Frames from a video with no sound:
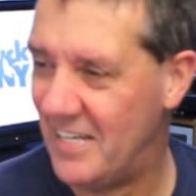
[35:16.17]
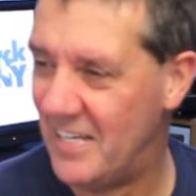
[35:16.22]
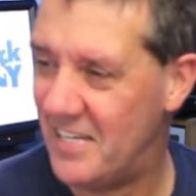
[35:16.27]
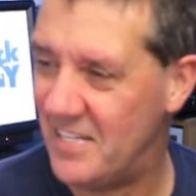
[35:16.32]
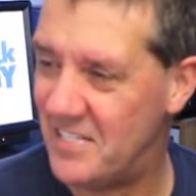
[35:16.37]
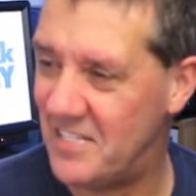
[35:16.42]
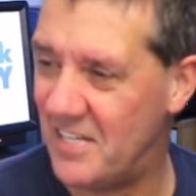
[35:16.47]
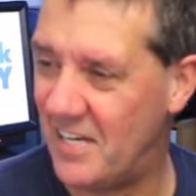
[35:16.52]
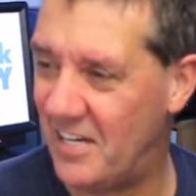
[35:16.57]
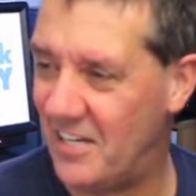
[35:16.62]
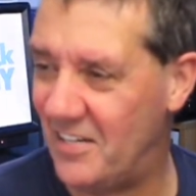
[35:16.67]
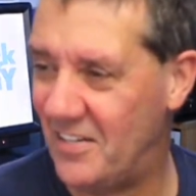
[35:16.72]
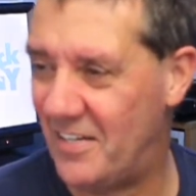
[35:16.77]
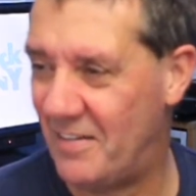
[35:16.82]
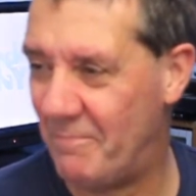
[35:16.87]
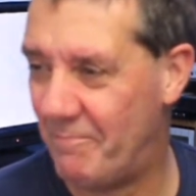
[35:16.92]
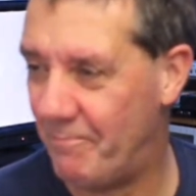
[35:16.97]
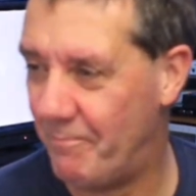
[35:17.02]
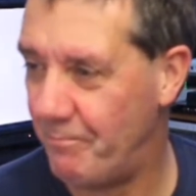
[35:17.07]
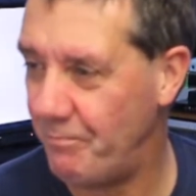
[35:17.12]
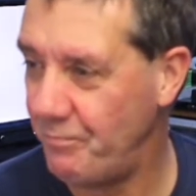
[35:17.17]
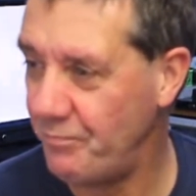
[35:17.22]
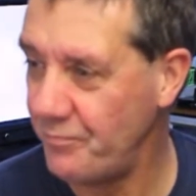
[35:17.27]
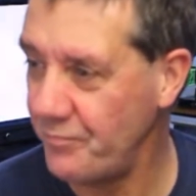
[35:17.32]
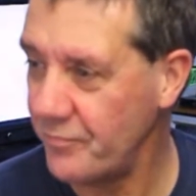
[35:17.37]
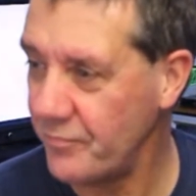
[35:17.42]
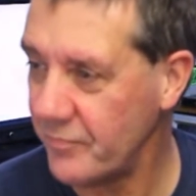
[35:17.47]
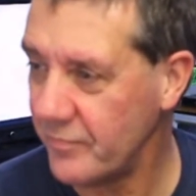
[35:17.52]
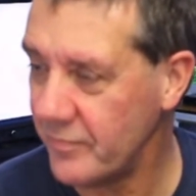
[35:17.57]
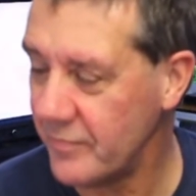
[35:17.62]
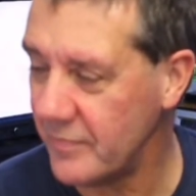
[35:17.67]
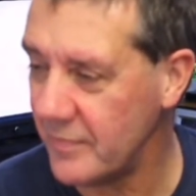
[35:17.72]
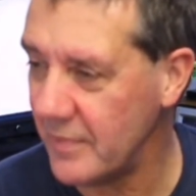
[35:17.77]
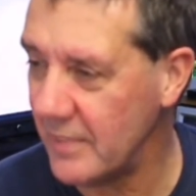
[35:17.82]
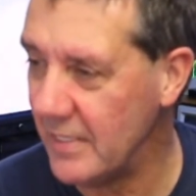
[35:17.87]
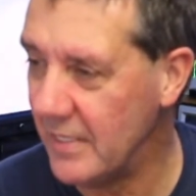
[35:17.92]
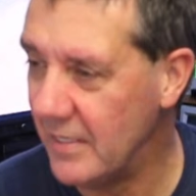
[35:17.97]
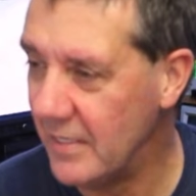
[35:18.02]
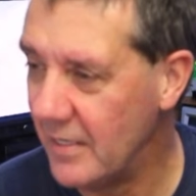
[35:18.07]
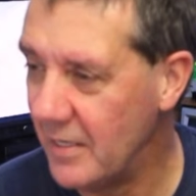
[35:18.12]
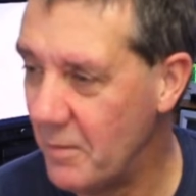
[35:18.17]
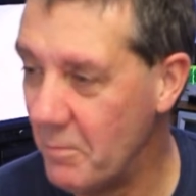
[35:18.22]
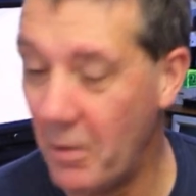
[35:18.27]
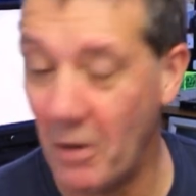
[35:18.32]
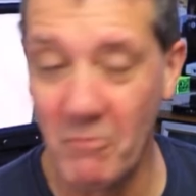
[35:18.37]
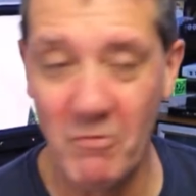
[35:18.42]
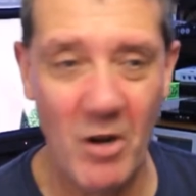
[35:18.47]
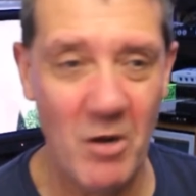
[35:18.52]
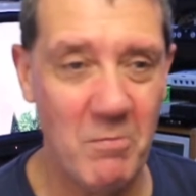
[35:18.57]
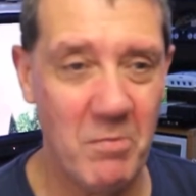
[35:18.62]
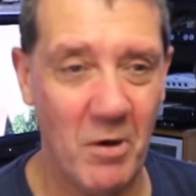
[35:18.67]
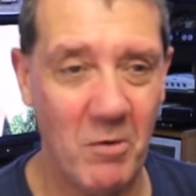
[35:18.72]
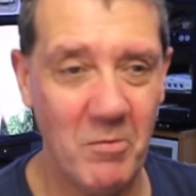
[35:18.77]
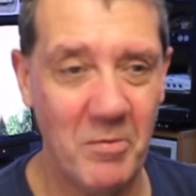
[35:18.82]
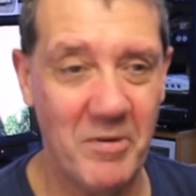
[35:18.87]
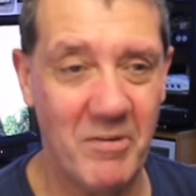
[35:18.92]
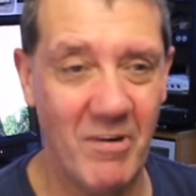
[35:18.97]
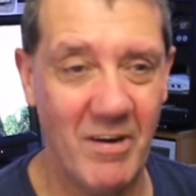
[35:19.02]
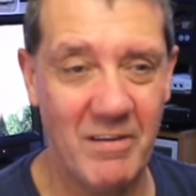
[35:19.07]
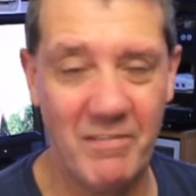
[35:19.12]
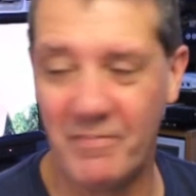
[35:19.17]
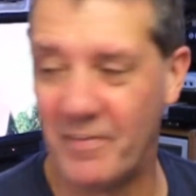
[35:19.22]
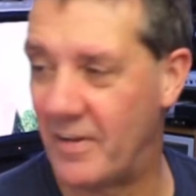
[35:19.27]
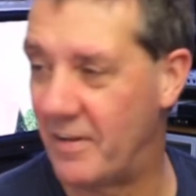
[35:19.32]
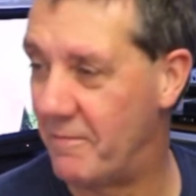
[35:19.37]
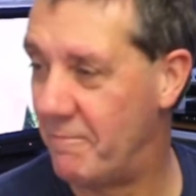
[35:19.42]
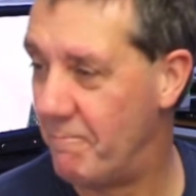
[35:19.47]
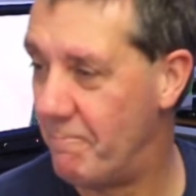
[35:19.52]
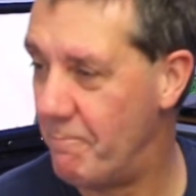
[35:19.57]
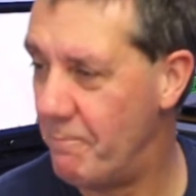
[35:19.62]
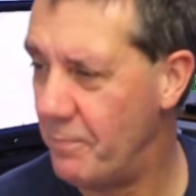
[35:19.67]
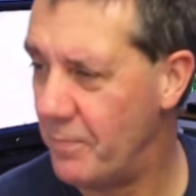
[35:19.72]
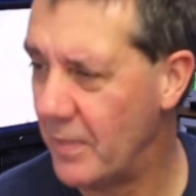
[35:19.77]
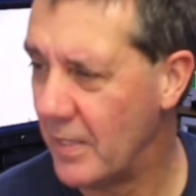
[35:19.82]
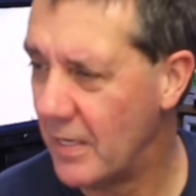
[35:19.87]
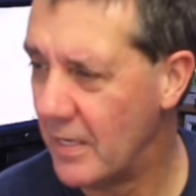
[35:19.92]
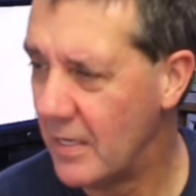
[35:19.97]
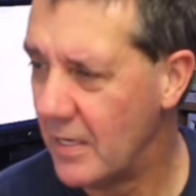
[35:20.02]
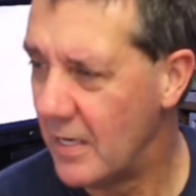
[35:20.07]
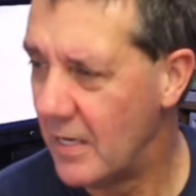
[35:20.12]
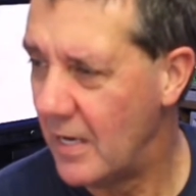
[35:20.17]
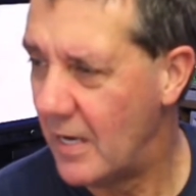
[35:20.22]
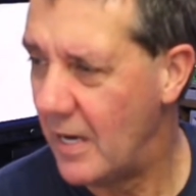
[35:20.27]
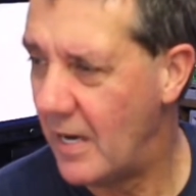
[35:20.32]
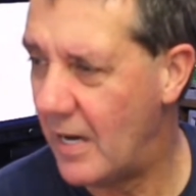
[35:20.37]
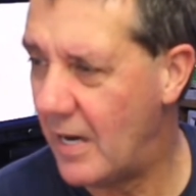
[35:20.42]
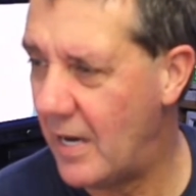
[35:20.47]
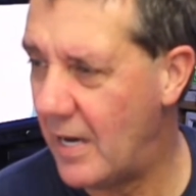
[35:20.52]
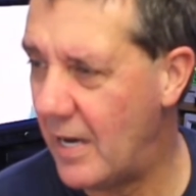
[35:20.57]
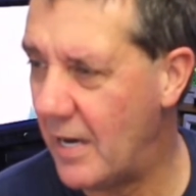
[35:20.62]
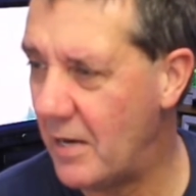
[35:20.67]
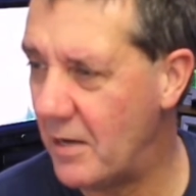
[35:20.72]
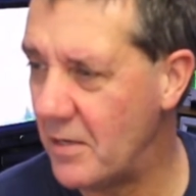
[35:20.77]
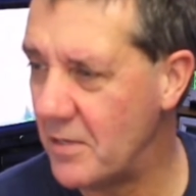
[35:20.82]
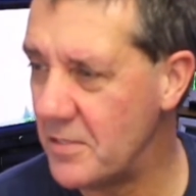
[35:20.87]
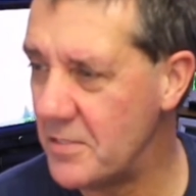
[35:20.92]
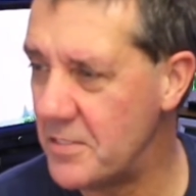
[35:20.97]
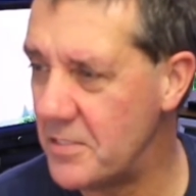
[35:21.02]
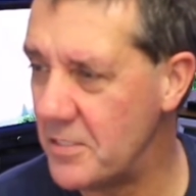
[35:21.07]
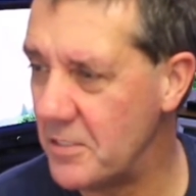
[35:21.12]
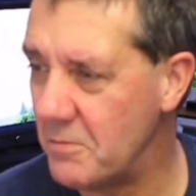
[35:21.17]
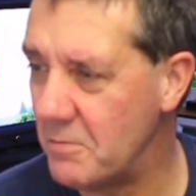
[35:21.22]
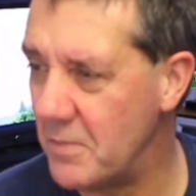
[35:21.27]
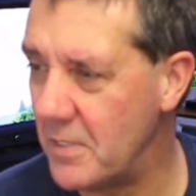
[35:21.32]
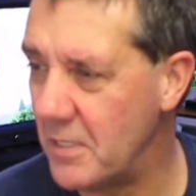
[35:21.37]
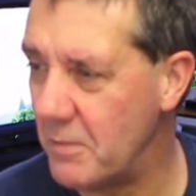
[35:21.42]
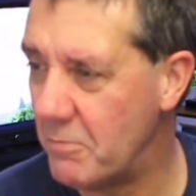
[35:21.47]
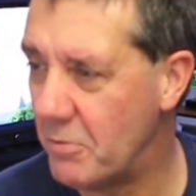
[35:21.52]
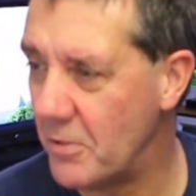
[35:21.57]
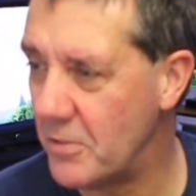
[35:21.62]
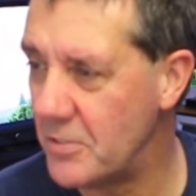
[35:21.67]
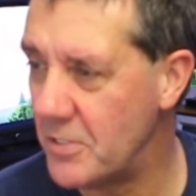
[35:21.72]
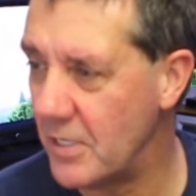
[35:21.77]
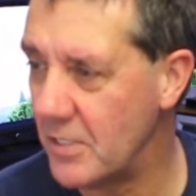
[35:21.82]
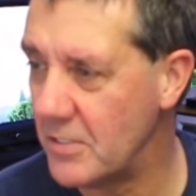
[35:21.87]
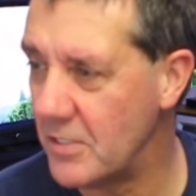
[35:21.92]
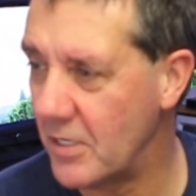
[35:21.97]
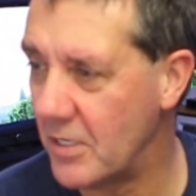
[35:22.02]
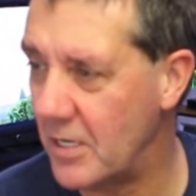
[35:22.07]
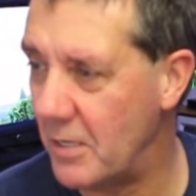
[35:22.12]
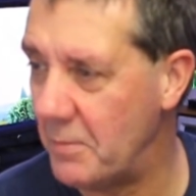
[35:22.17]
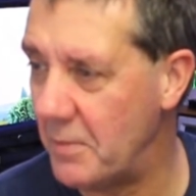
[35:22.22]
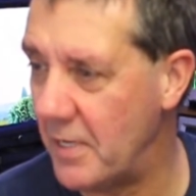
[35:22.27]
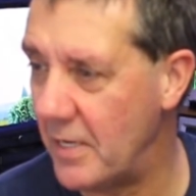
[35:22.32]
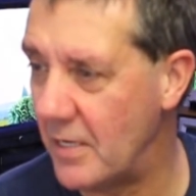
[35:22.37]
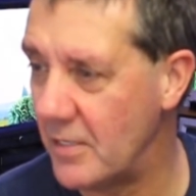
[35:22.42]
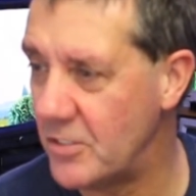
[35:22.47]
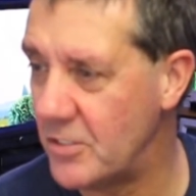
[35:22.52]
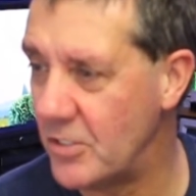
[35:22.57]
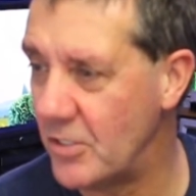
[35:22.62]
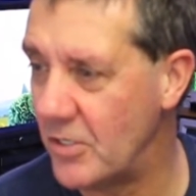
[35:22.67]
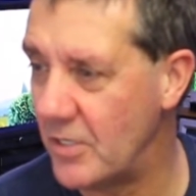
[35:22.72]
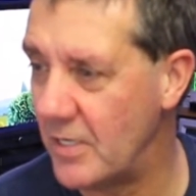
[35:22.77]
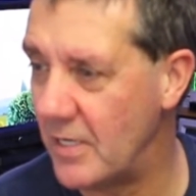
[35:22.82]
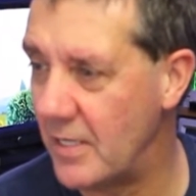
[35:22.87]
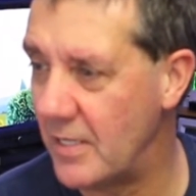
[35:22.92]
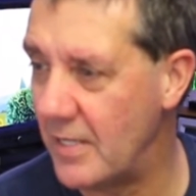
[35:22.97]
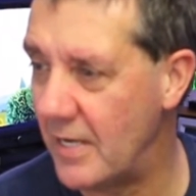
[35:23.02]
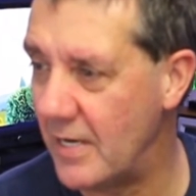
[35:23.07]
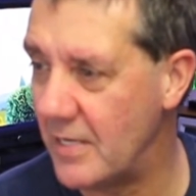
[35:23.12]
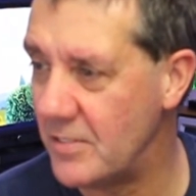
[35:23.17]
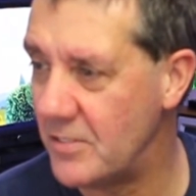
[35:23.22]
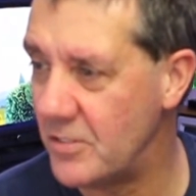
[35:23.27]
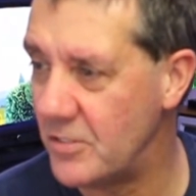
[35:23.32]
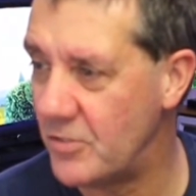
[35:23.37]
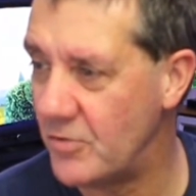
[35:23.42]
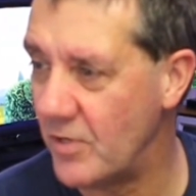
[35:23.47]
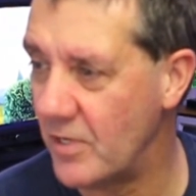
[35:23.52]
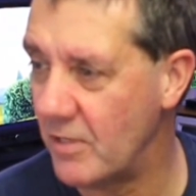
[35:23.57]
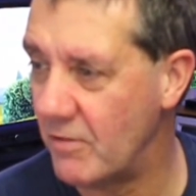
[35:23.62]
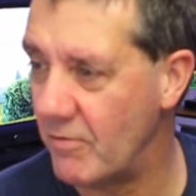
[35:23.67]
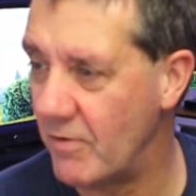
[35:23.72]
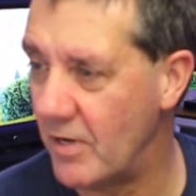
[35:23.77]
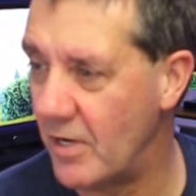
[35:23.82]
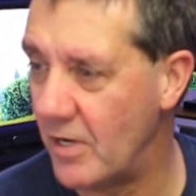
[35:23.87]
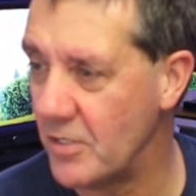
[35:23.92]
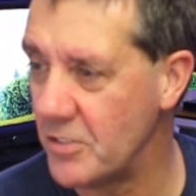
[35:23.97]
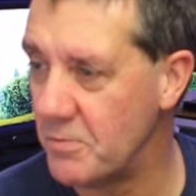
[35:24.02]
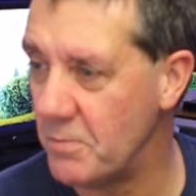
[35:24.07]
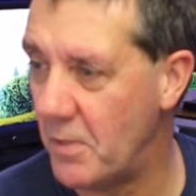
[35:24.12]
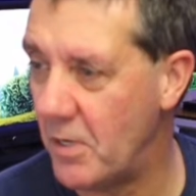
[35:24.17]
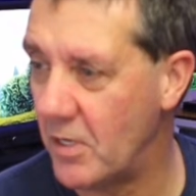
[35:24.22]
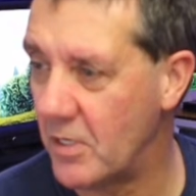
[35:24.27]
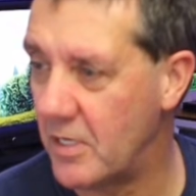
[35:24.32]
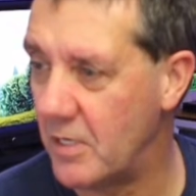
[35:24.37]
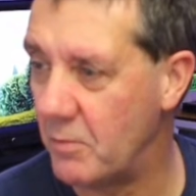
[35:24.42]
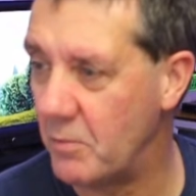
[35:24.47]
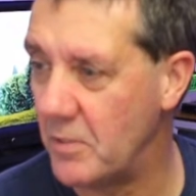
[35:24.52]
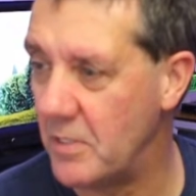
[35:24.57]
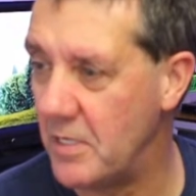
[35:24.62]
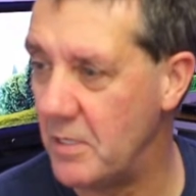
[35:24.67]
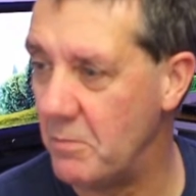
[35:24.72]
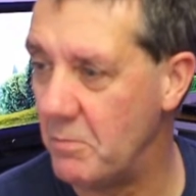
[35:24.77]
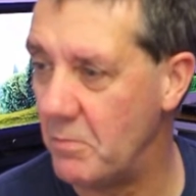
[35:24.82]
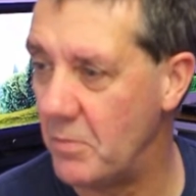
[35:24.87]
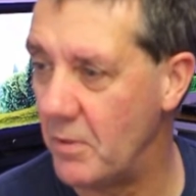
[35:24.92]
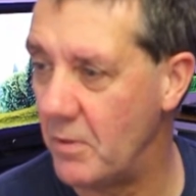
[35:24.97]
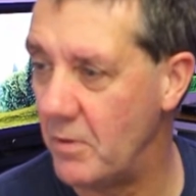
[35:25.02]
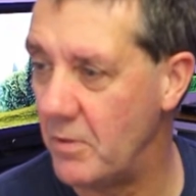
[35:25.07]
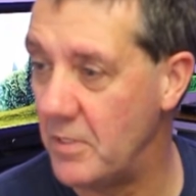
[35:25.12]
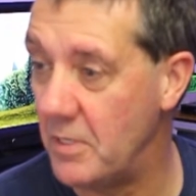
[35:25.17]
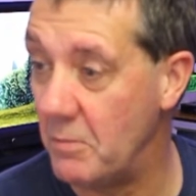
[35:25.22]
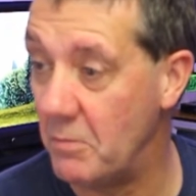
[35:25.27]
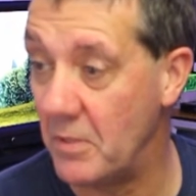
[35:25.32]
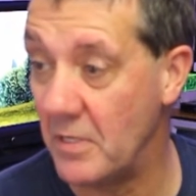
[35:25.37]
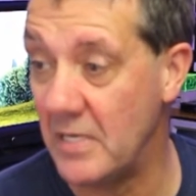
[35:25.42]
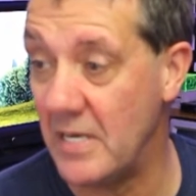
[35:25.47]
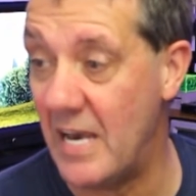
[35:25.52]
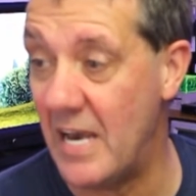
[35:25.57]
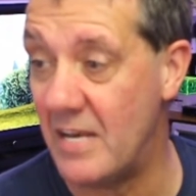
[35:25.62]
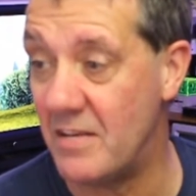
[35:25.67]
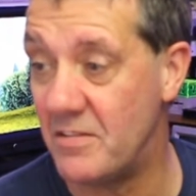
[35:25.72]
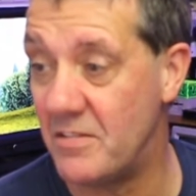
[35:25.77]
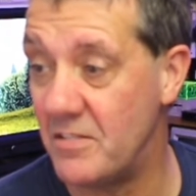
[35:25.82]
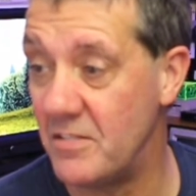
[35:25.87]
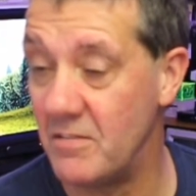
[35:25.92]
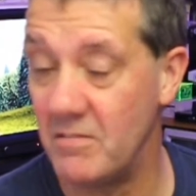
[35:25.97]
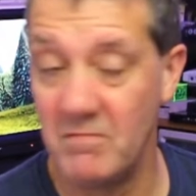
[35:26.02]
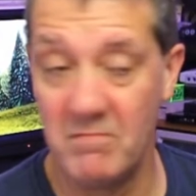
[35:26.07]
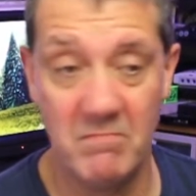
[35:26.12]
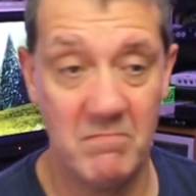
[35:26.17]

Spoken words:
So, but a robot would be great fun. How so many projects are coming out of China? That is the strength of a large market with nimble. Yes.